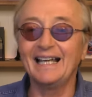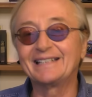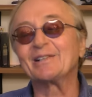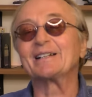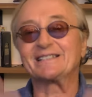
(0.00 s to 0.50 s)

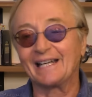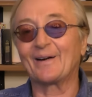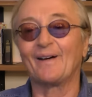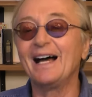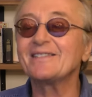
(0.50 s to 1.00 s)
interesting
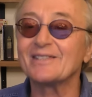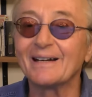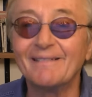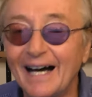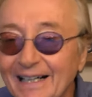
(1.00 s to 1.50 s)

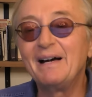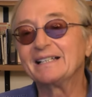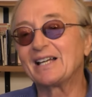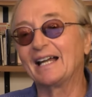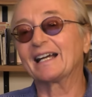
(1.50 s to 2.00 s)
question, right?
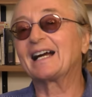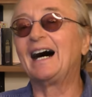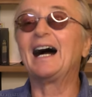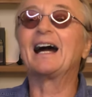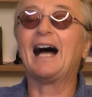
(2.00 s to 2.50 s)
Depends on the
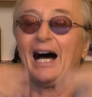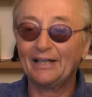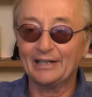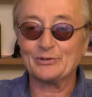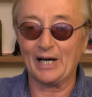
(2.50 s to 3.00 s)
car or how
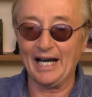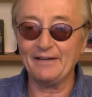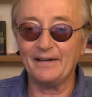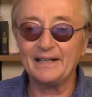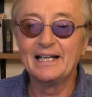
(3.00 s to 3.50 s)
you
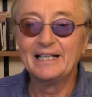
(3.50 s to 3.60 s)
drive it.